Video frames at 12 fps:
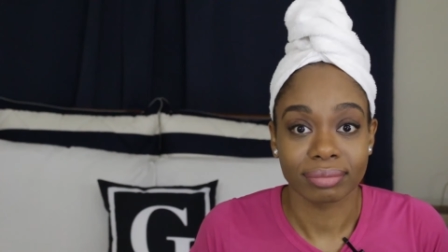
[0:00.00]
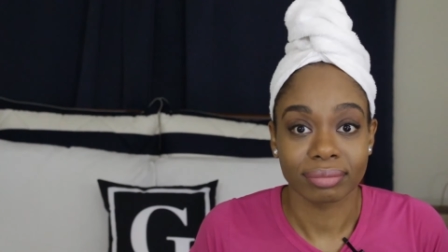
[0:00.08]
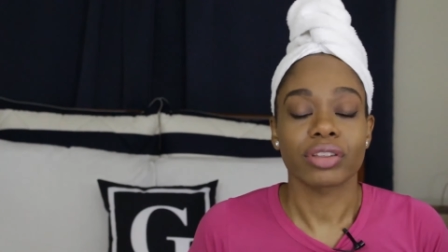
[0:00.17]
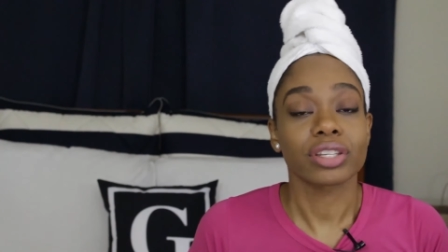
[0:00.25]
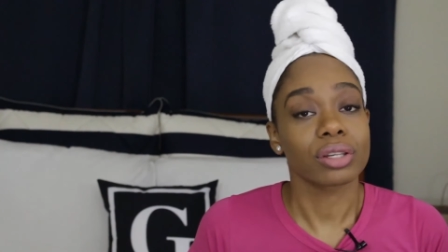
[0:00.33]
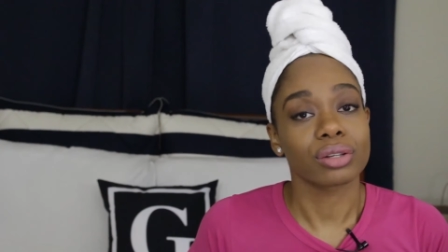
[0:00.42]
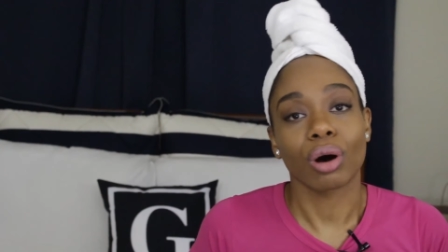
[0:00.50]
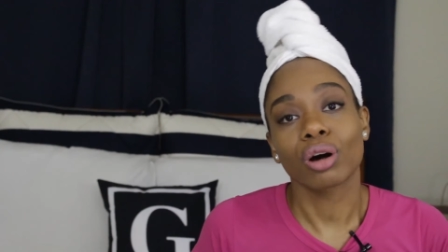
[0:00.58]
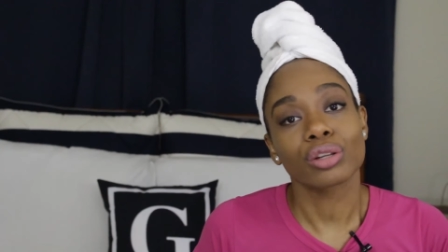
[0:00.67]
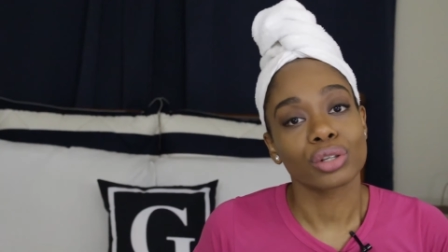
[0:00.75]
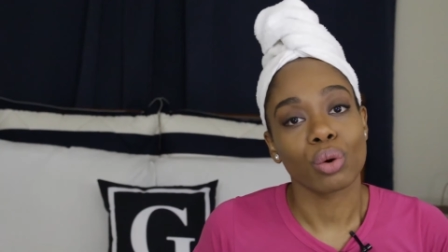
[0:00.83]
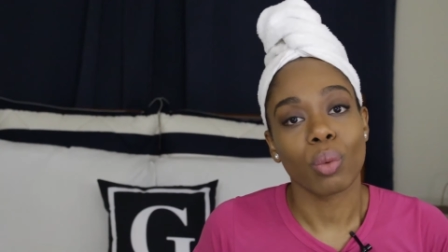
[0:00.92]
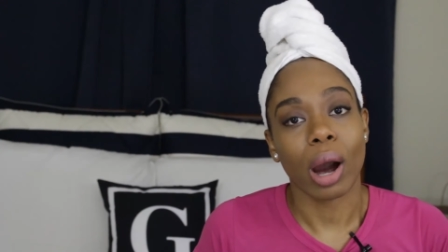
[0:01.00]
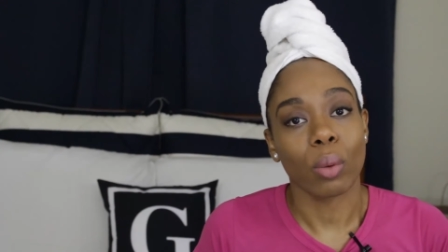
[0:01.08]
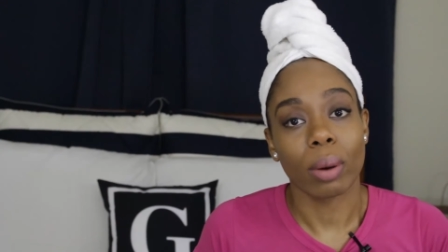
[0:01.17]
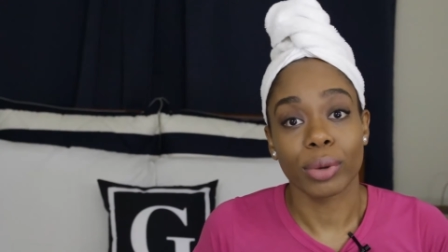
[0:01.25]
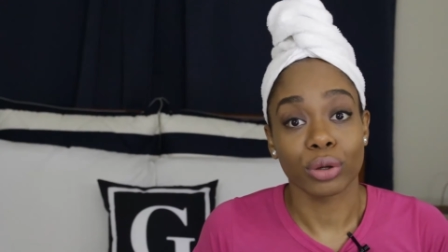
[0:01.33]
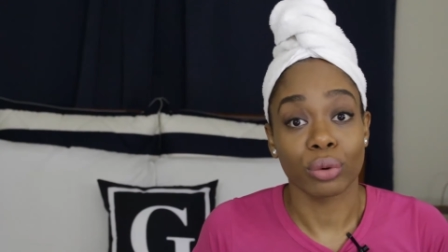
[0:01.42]
This is also why
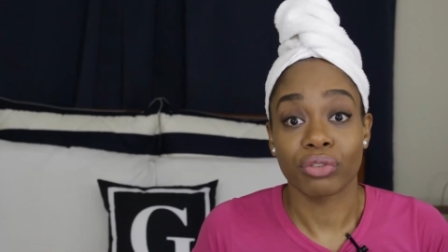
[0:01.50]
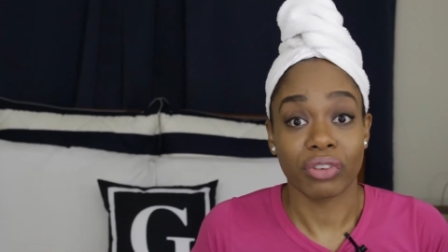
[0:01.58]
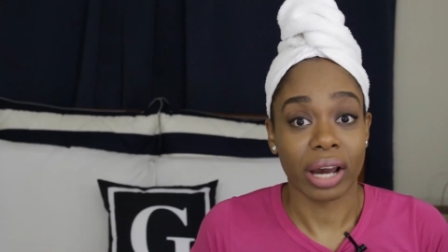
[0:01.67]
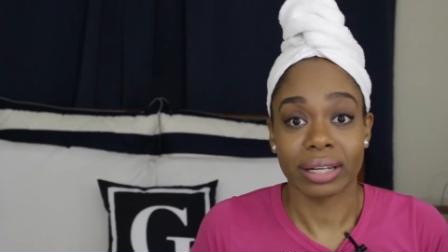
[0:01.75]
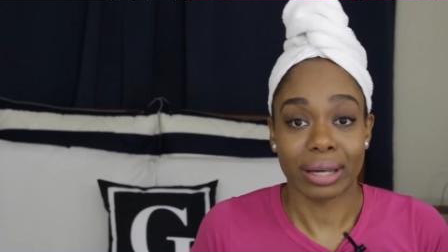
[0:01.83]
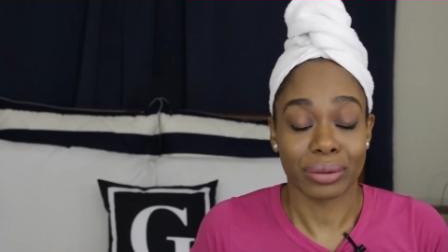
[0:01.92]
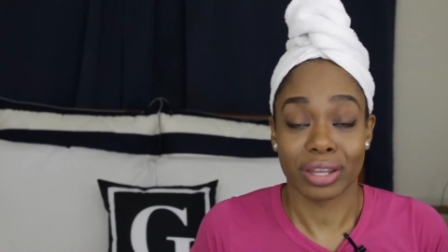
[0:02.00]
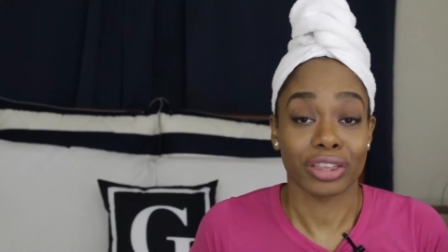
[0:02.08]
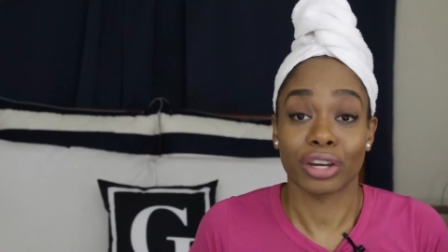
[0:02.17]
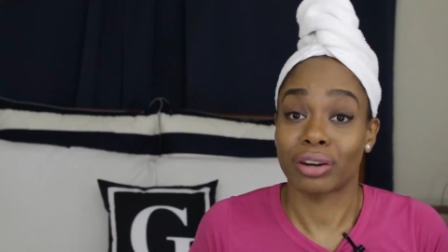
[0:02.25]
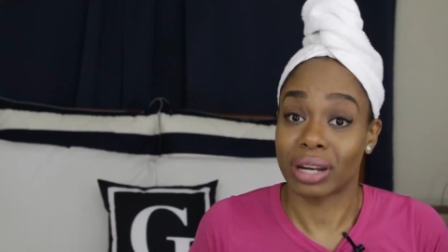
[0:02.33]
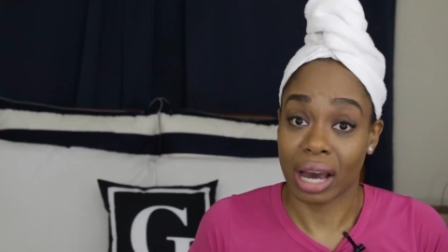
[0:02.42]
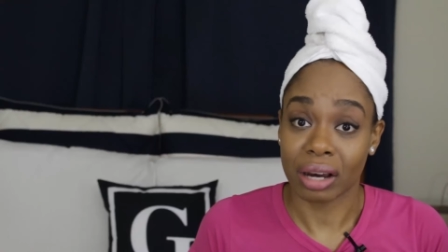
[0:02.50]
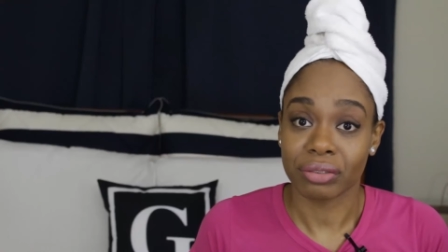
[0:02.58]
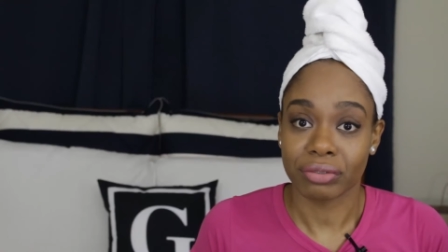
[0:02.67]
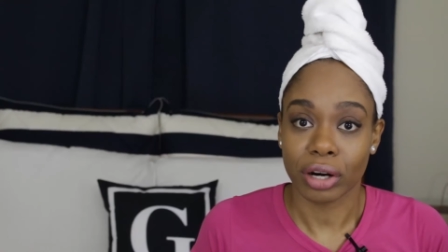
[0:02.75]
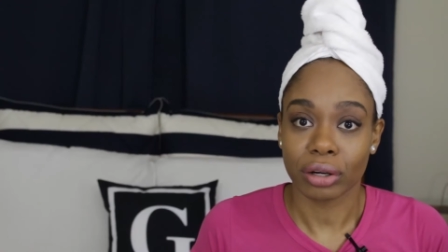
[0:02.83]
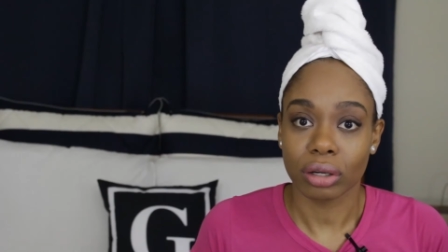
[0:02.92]
women who find out that they're not
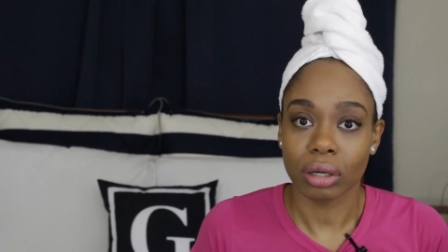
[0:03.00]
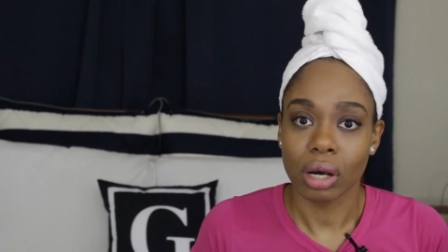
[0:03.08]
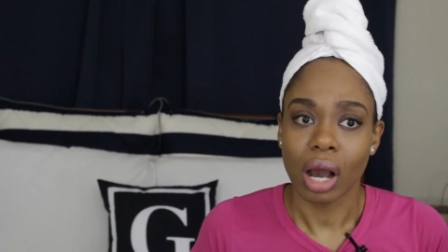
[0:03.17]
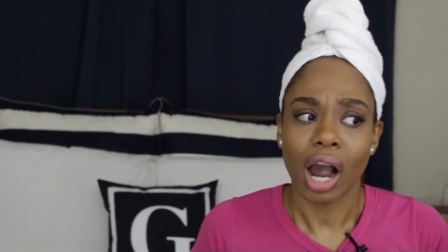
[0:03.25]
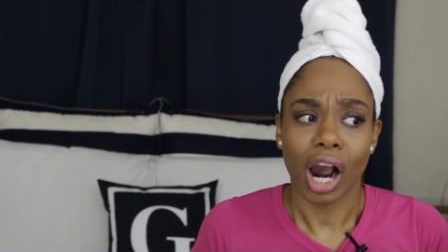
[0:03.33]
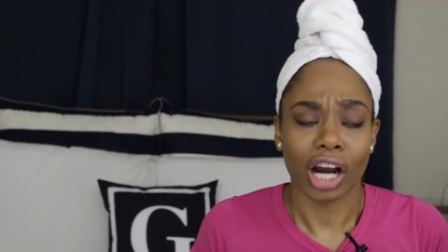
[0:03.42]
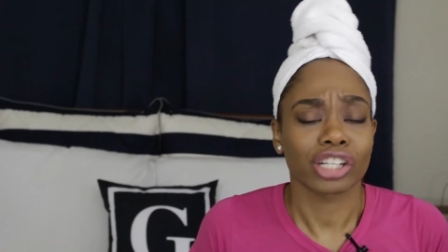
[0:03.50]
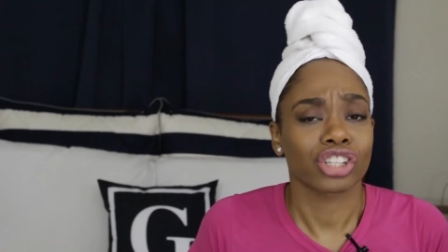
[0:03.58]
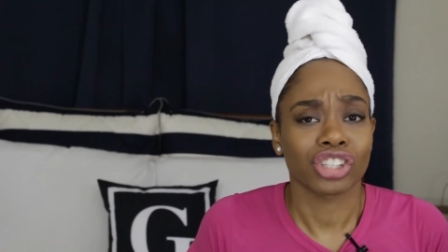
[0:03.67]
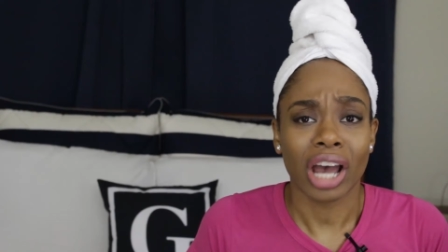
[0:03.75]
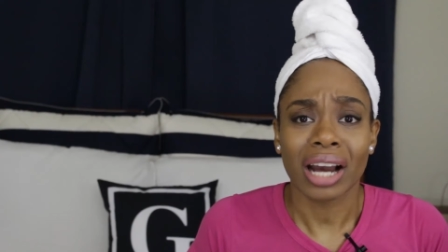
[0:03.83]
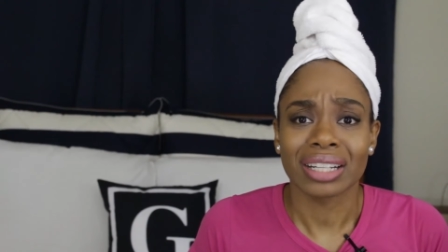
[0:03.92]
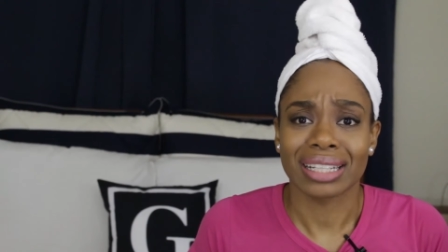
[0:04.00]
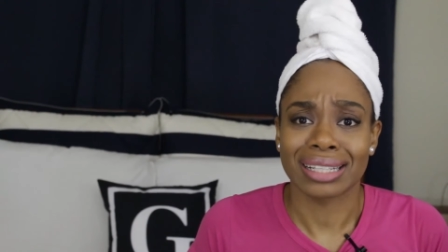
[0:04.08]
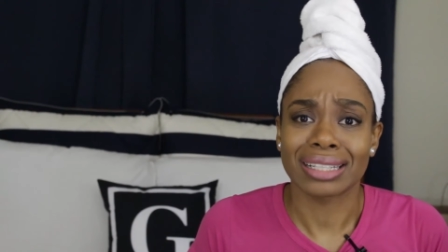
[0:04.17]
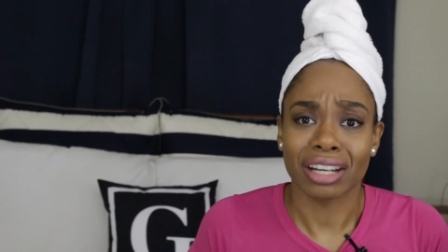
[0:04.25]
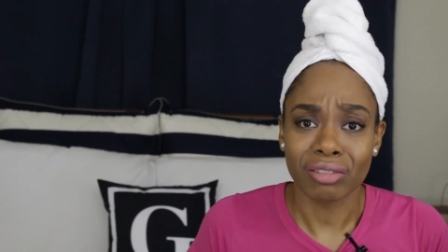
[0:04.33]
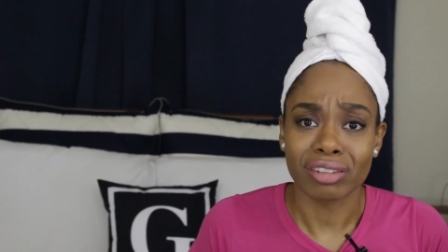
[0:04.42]
fertile are shocked
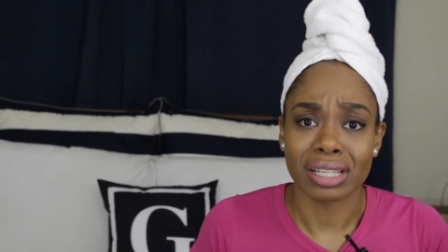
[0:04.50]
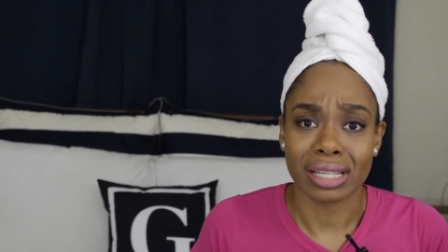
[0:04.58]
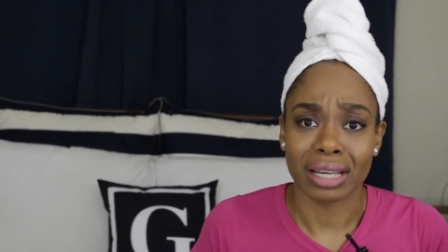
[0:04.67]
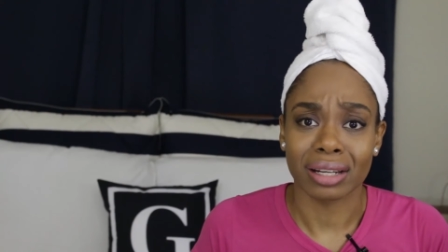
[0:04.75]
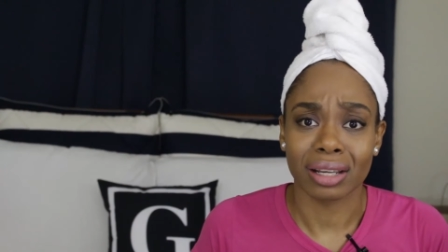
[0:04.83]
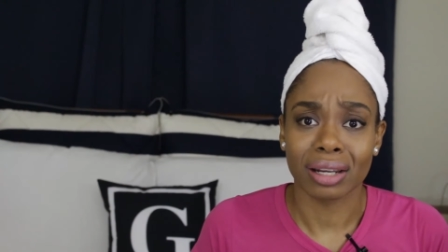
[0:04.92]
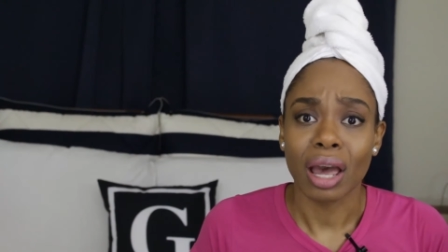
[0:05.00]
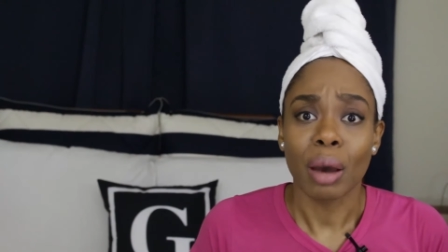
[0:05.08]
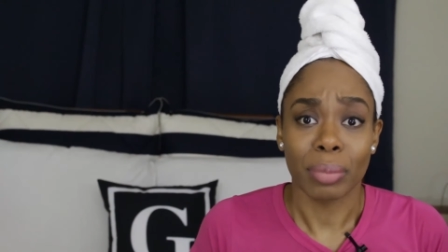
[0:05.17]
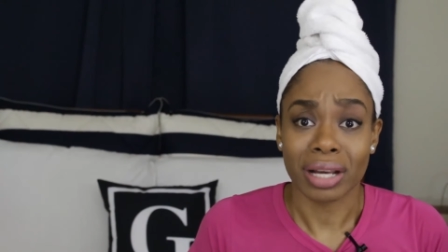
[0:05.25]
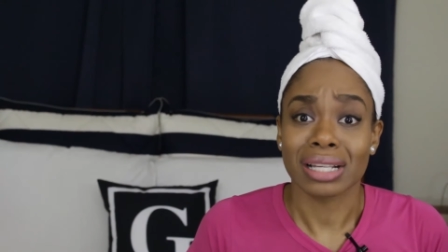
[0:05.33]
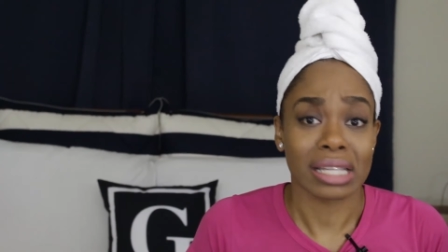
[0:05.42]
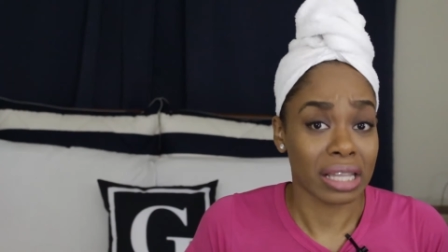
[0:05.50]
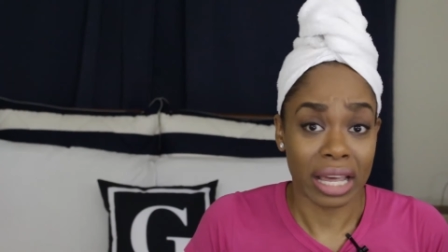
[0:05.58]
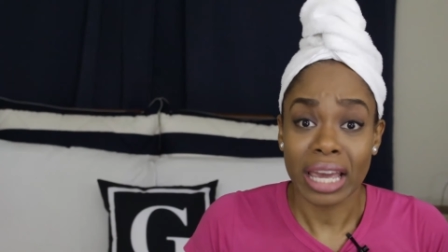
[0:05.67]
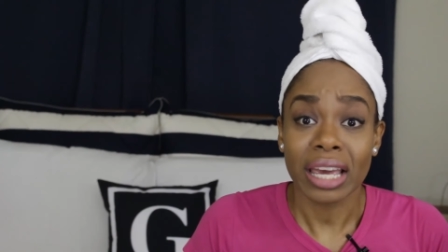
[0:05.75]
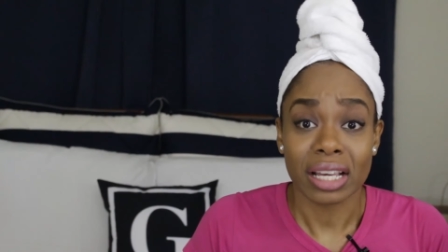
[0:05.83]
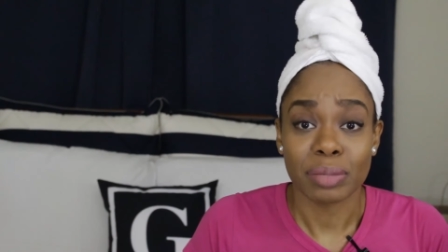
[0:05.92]
and devastated, because
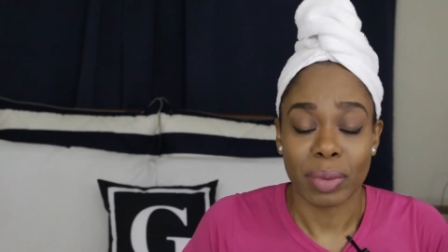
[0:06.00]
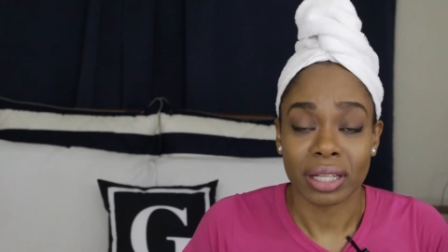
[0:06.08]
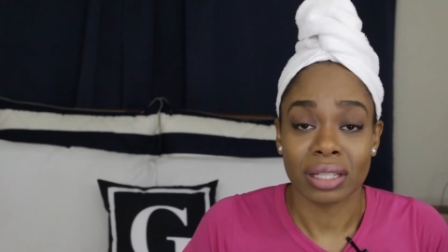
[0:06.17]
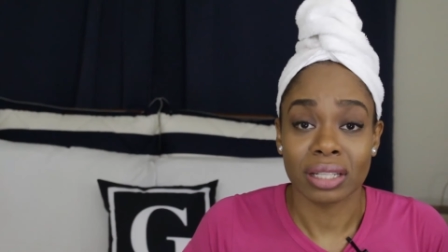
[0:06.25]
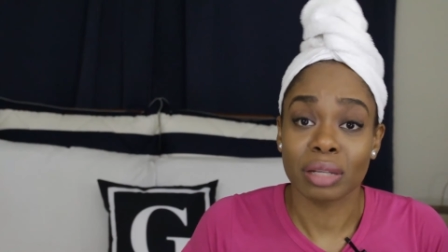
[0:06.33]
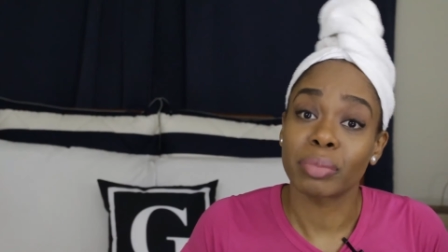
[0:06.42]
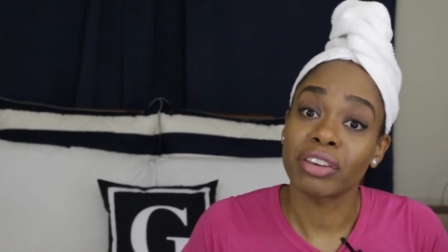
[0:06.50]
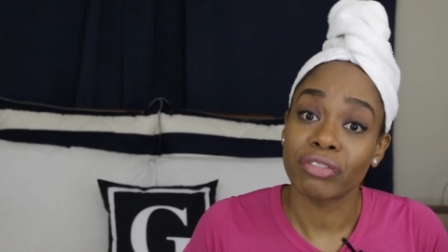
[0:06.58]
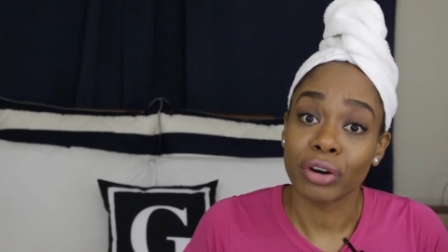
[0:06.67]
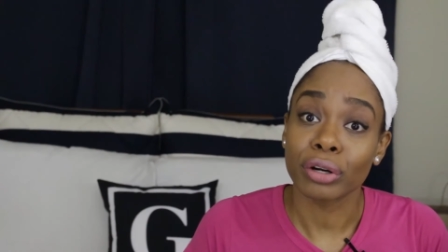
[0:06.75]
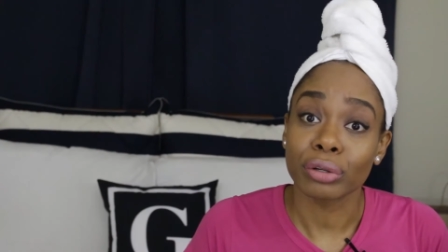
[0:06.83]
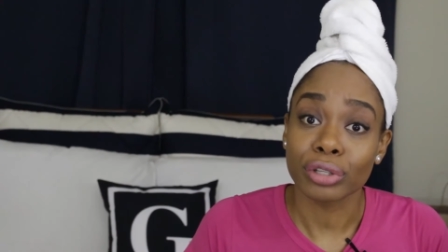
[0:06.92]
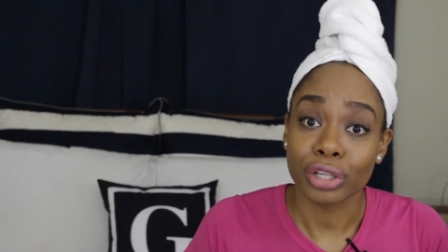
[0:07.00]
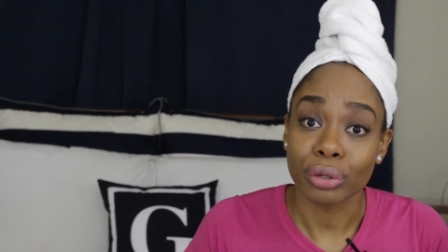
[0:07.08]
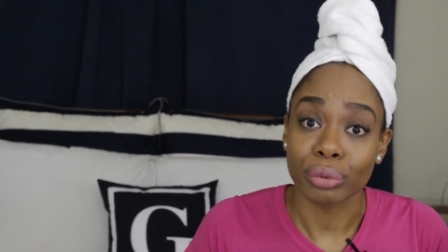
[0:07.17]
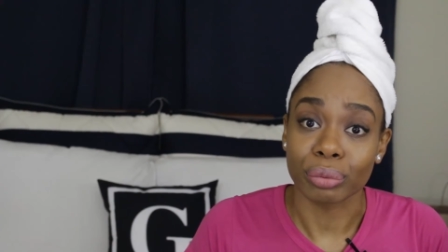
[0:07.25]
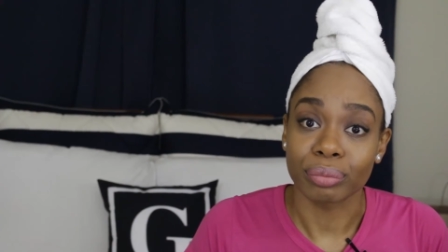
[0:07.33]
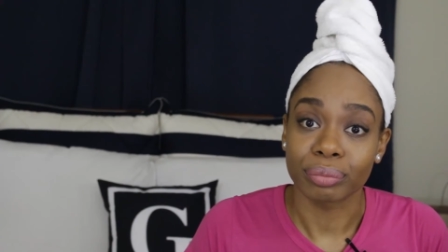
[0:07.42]
they expected to be fertile
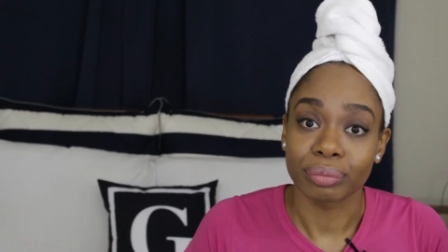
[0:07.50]
too.